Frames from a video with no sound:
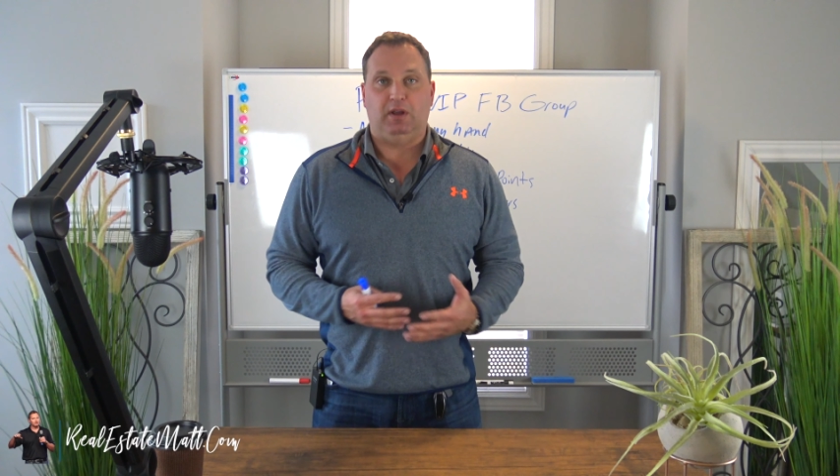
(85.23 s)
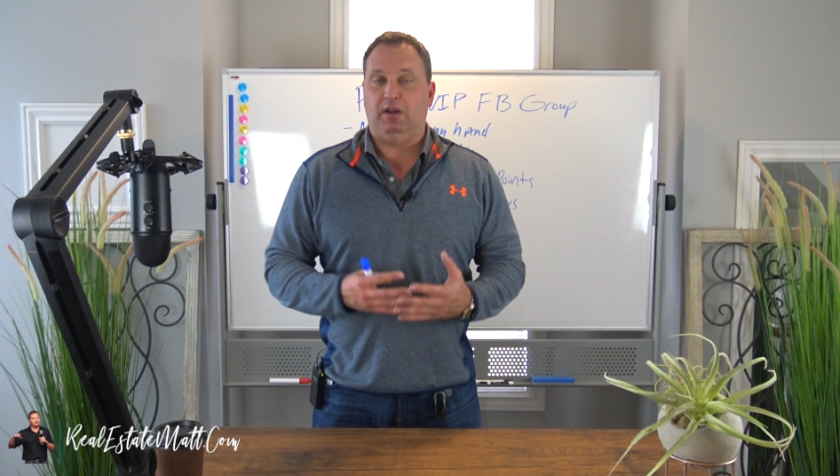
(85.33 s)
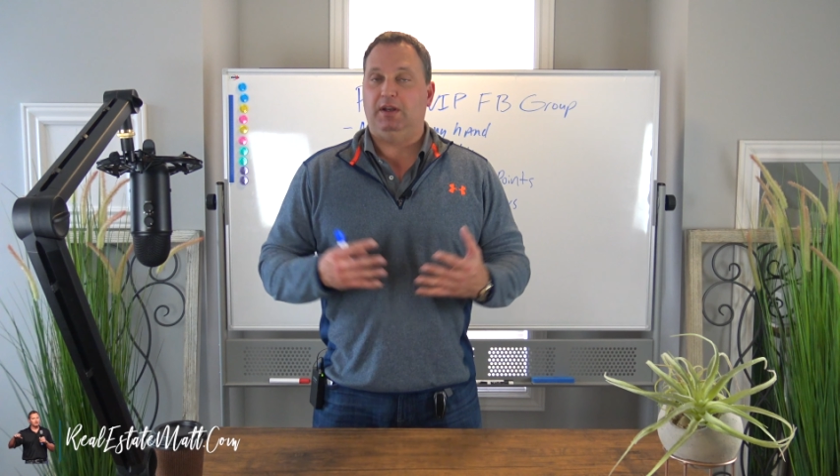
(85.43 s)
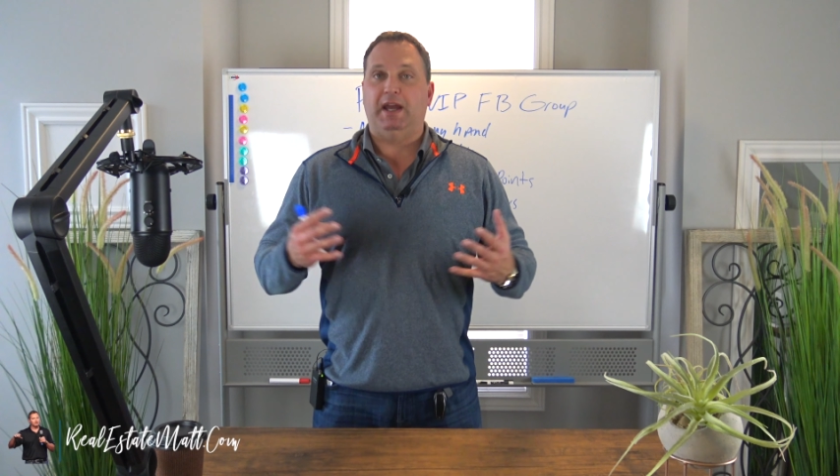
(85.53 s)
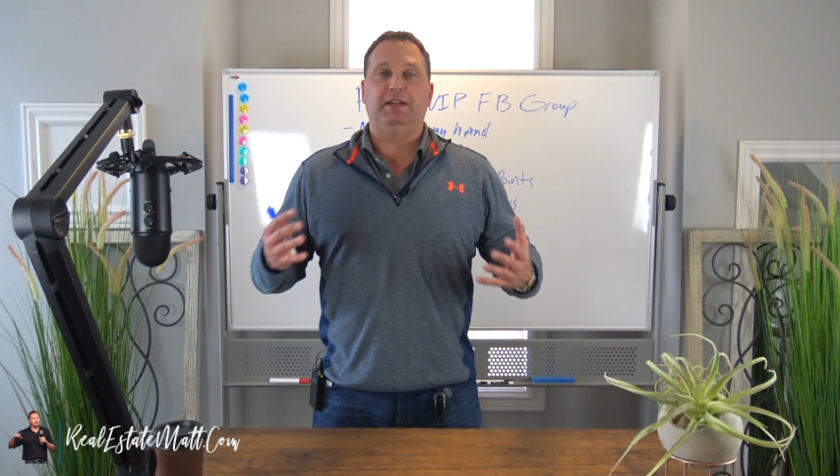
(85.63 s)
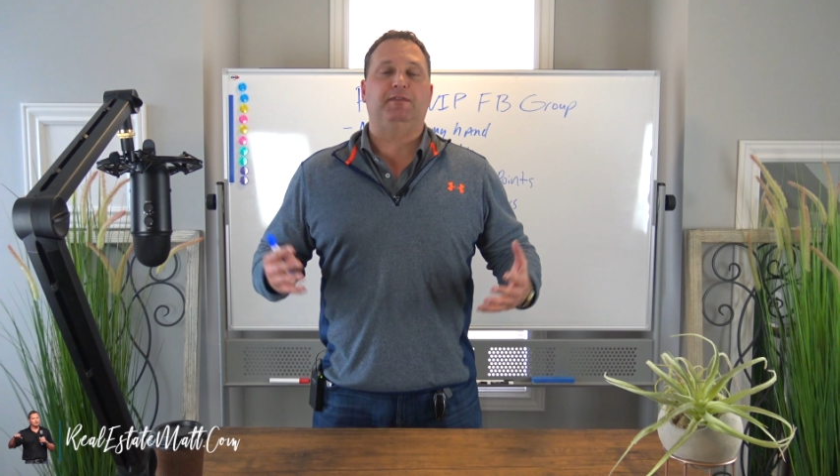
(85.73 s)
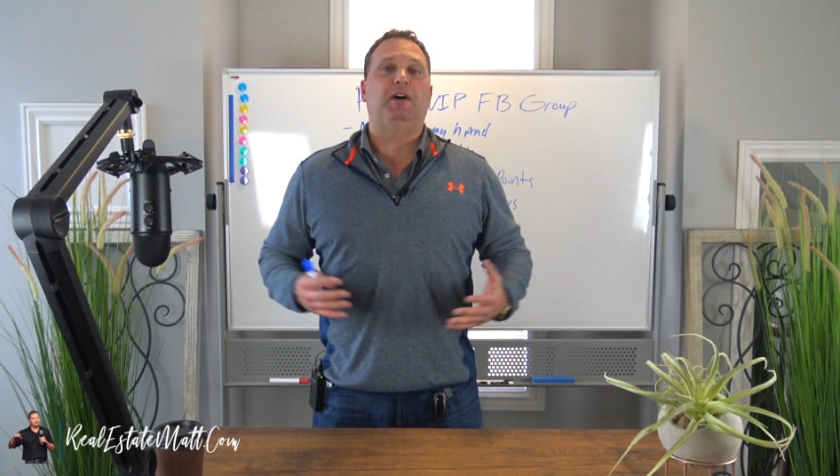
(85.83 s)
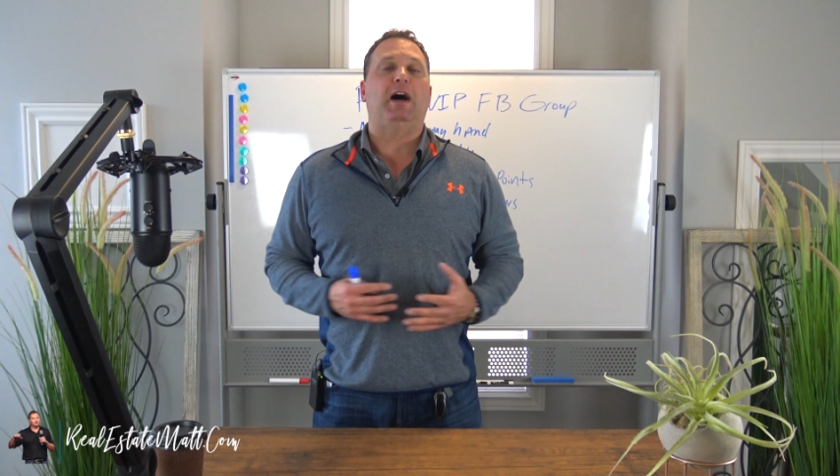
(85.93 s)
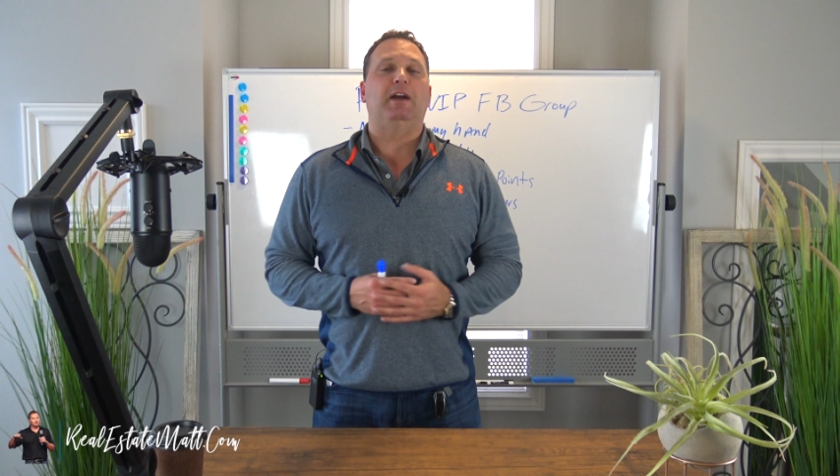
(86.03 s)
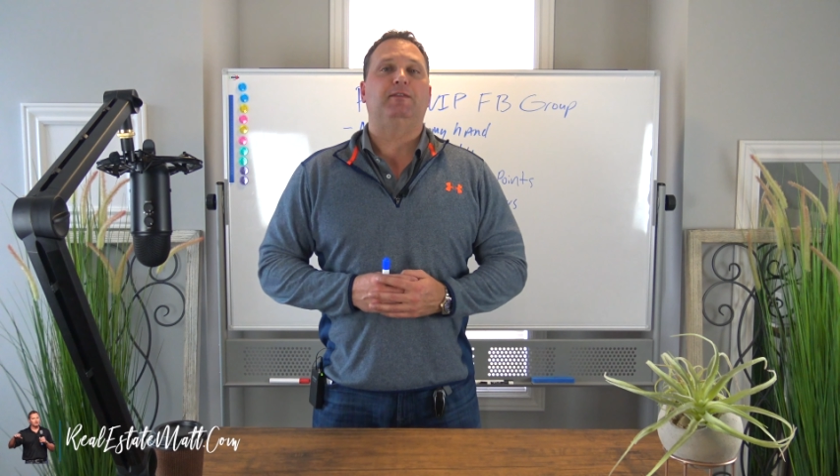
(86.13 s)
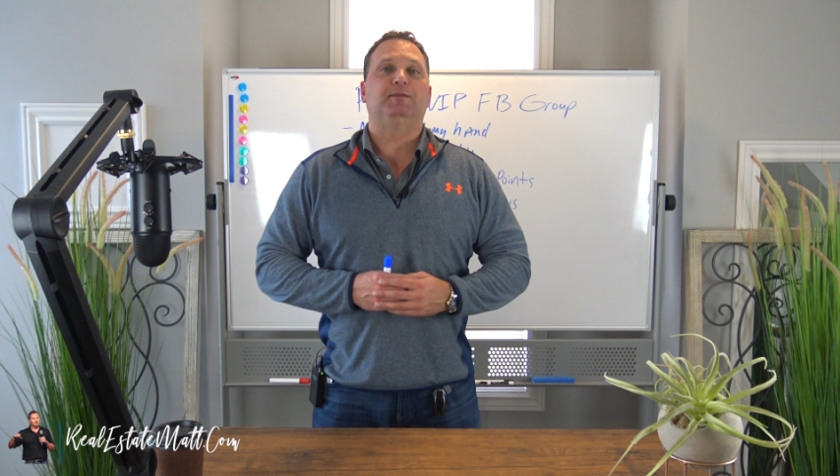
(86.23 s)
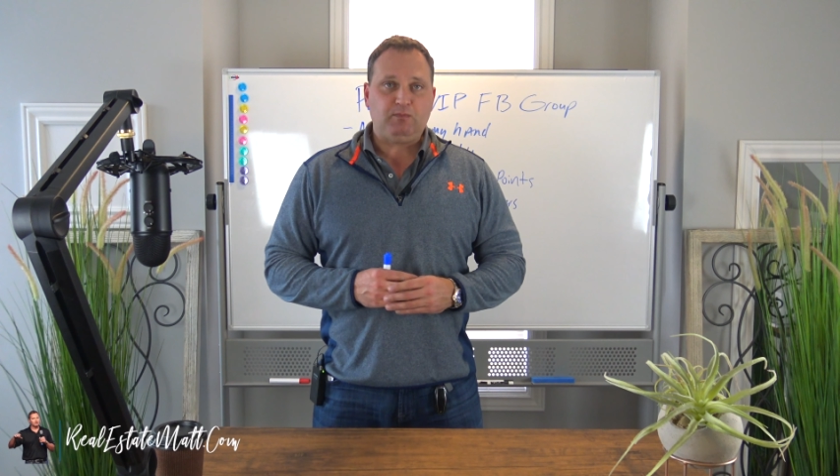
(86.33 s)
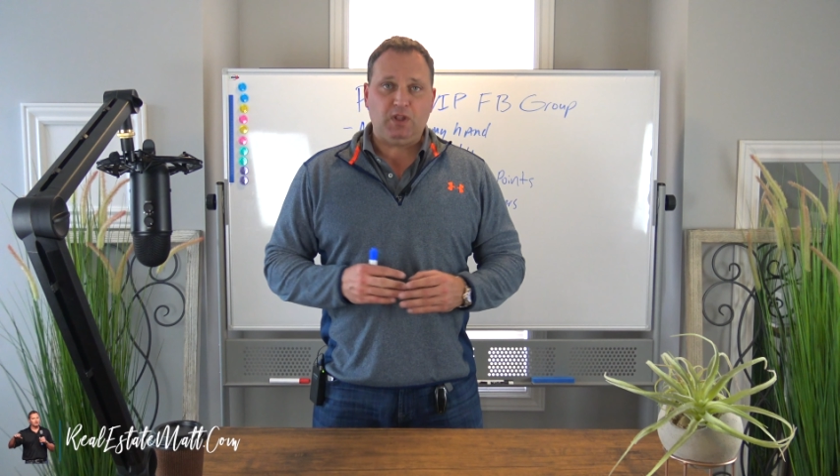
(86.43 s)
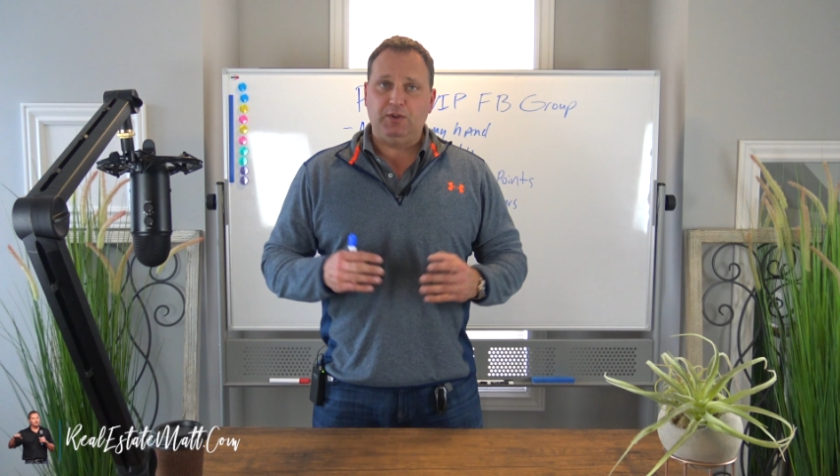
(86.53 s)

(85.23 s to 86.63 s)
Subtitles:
a 9-to-5.